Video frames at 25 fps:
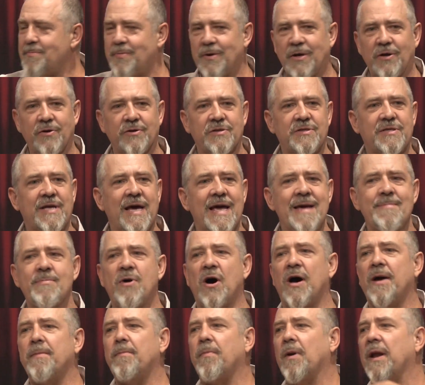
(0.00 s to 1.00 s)
because they
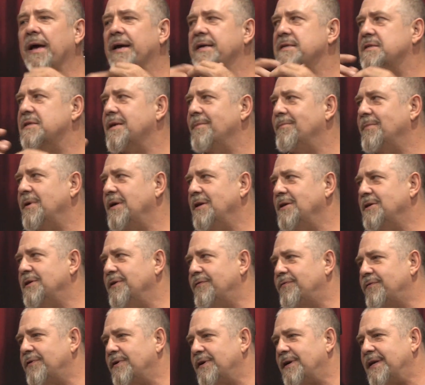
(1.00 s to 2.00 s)
might play something
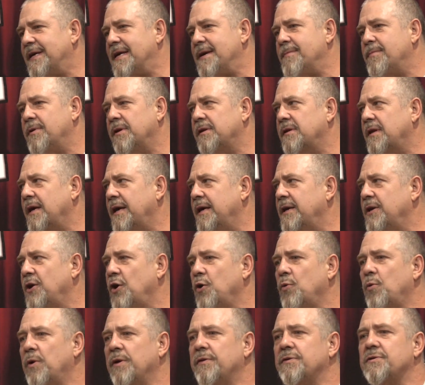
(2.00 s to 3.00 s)
differently, but they know
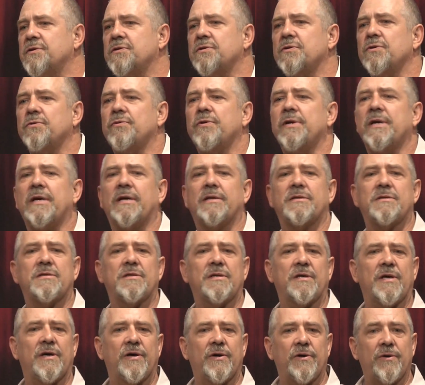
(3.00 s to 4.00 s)
where the story has to
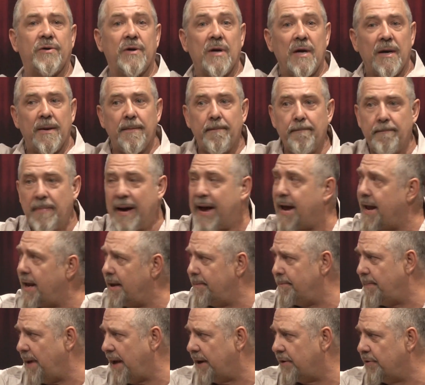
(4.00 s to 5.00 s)
go, bang,
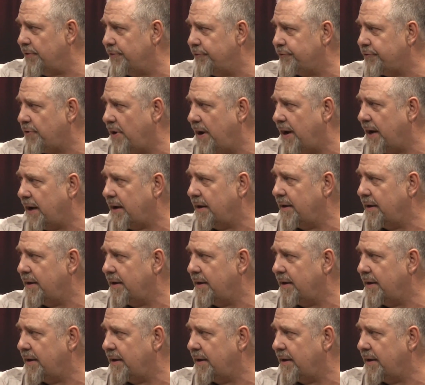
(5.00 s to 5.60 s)
back on track.